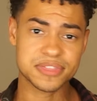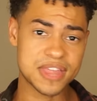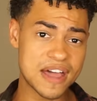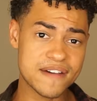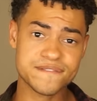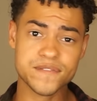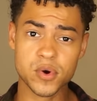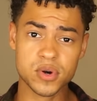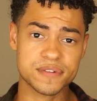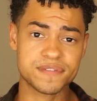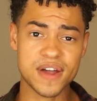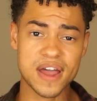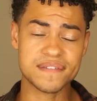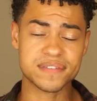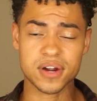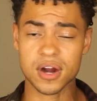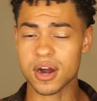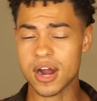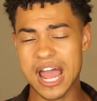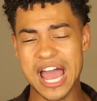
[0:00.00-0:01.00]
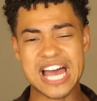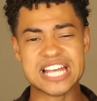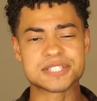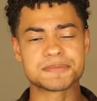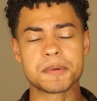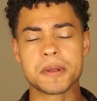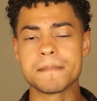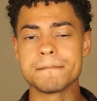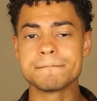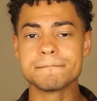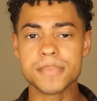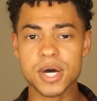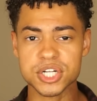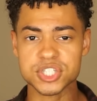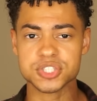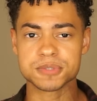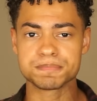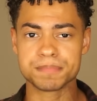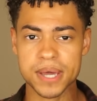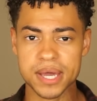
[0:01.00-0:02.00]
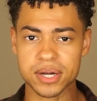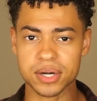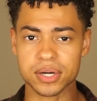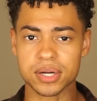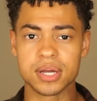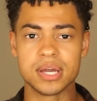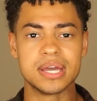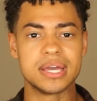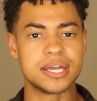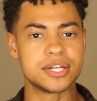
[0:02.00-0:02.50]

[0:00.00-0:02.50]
that 45 car has been much better